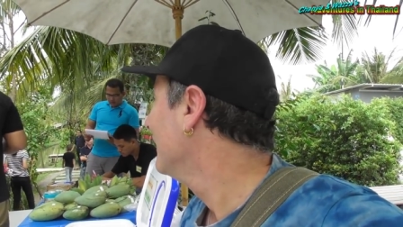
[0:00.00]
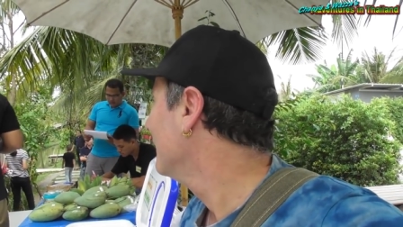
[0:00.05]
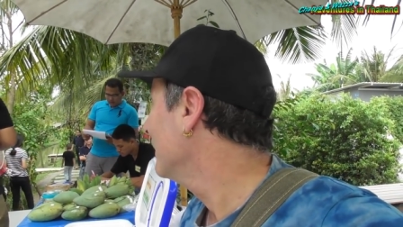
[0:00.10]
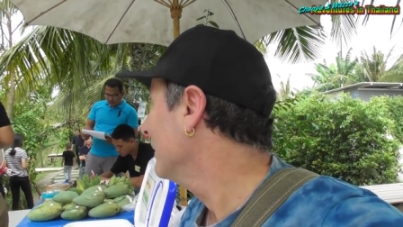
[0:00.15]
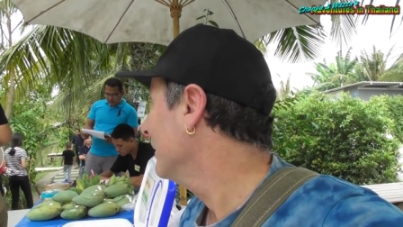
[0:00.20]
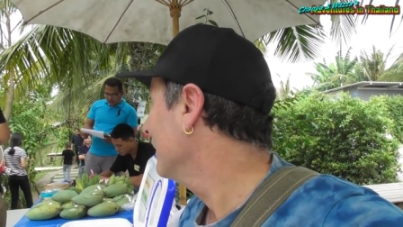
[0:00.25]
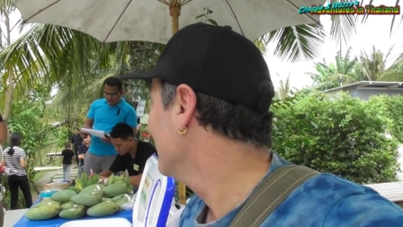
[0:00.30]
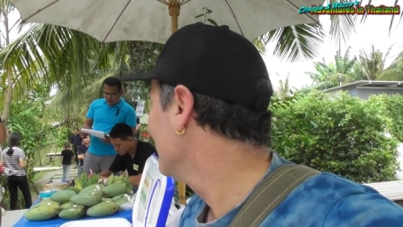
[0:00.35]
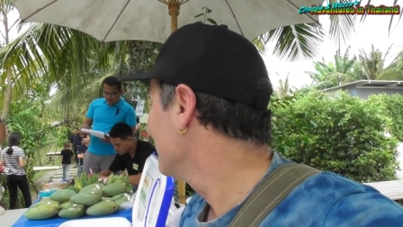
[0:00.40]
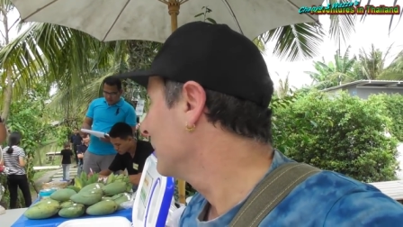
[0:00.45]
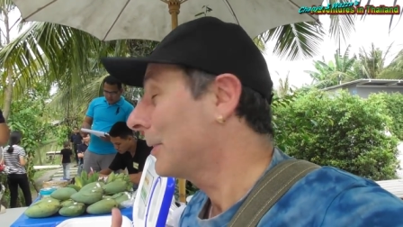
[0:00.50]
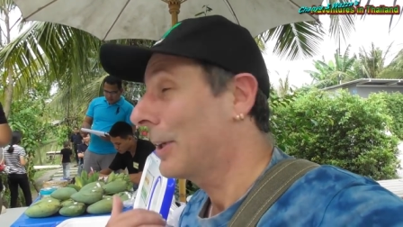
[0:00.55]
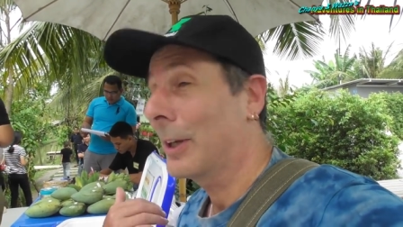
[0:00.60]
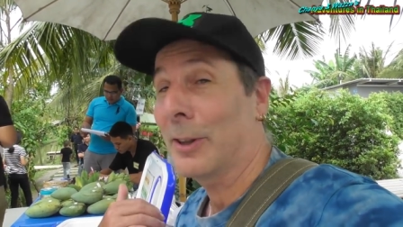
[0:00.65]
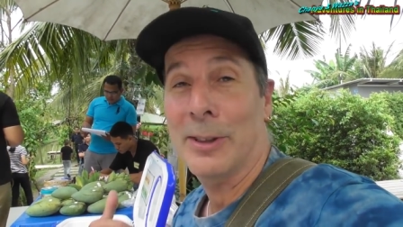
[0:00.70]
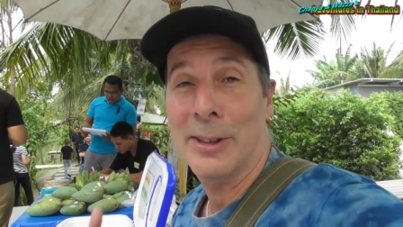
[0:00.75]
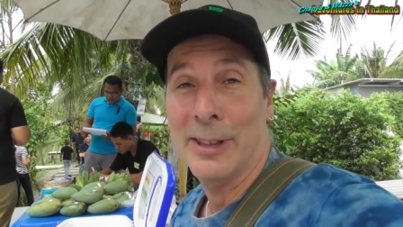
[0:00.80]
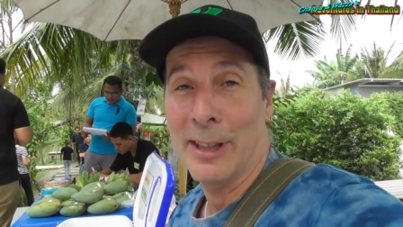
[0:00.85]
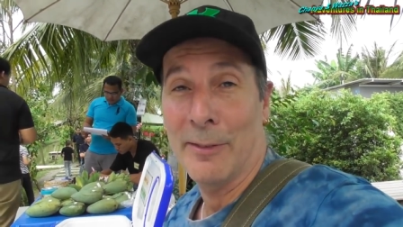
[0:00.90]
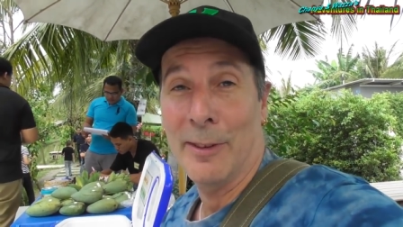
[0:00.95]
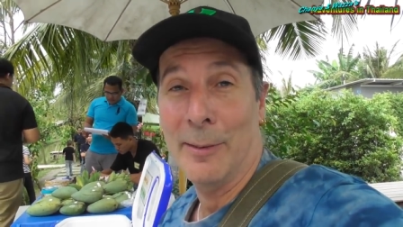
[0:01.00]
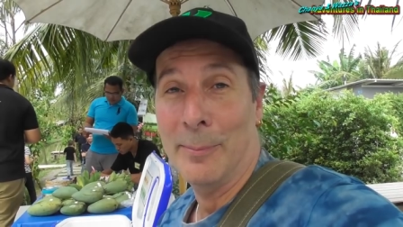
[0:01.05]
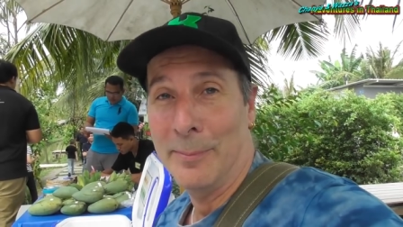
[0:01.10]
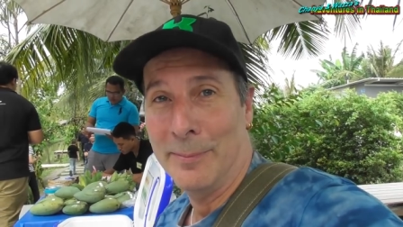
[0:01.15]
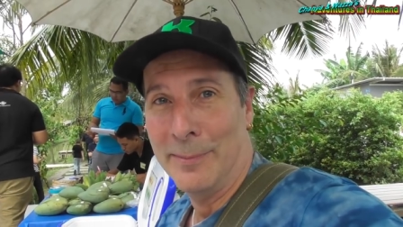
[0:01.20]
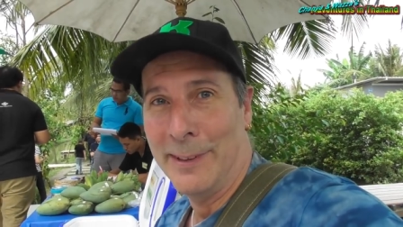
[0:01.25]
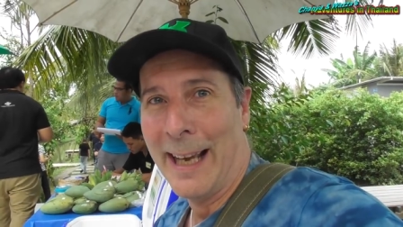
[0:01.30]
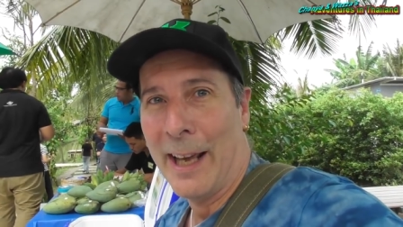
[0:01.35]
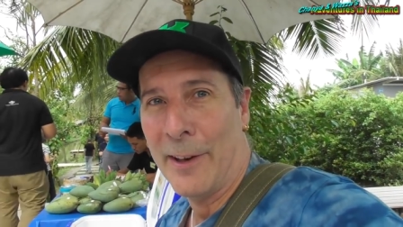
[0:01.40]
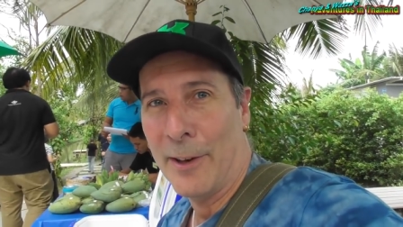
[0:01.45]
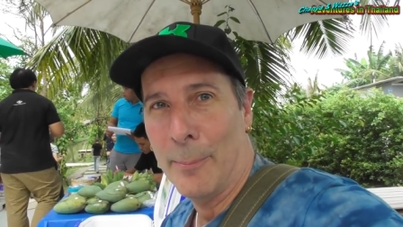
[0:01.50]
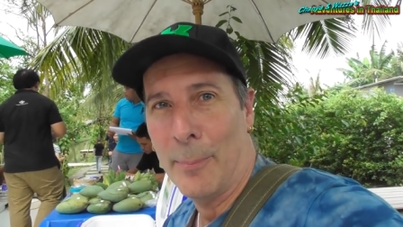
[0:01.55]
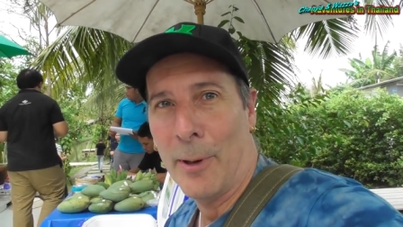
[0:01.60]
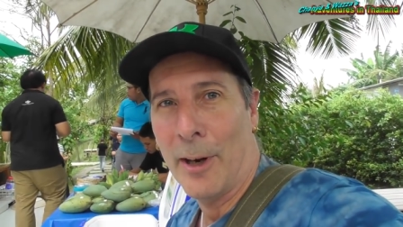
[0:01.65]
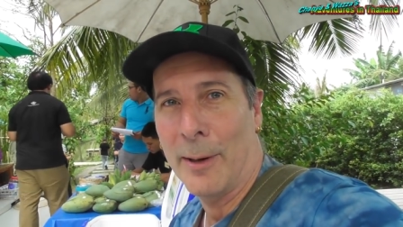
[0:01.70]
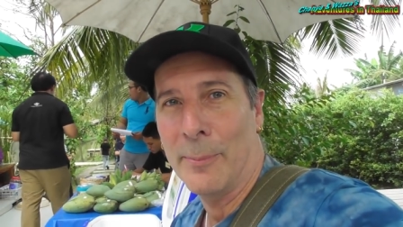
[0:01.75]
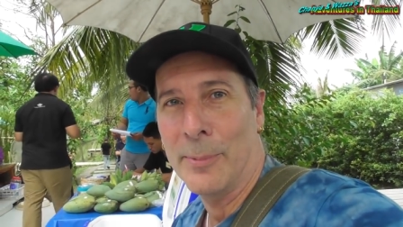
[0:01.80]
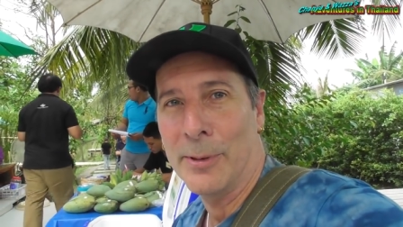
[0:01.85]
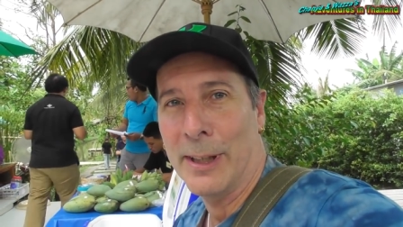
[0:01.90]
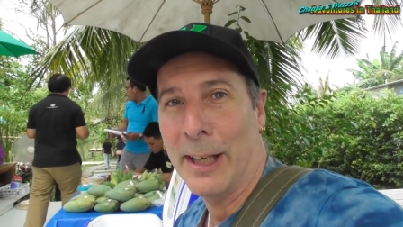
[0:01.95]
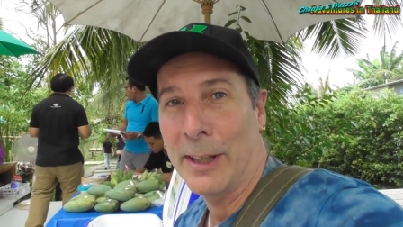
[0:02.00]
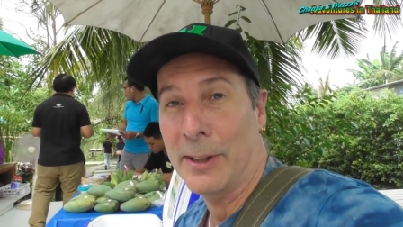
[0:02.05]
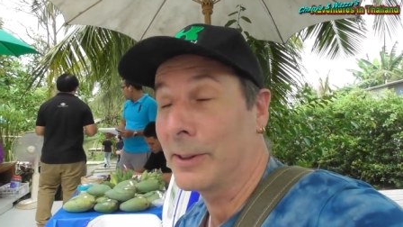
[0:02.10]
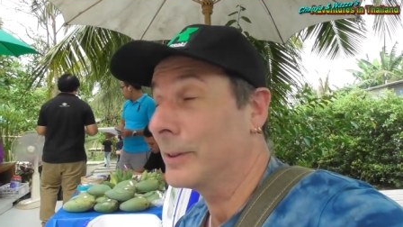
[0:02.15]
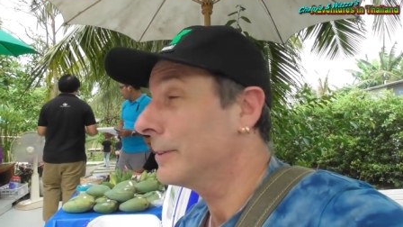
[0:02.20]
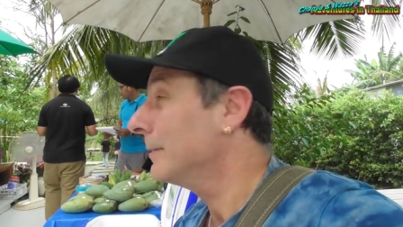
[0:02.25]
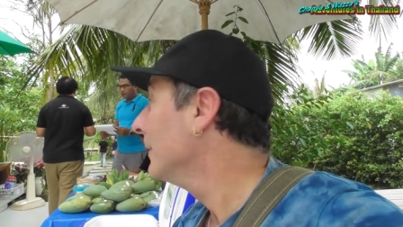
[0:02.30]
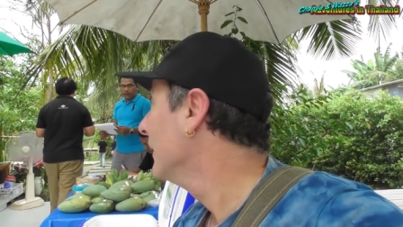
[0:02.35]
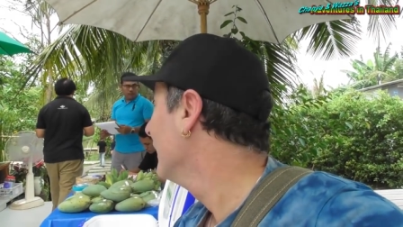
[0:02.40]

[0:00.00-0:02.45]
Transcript: Uh, so we've got seven down the bottom section.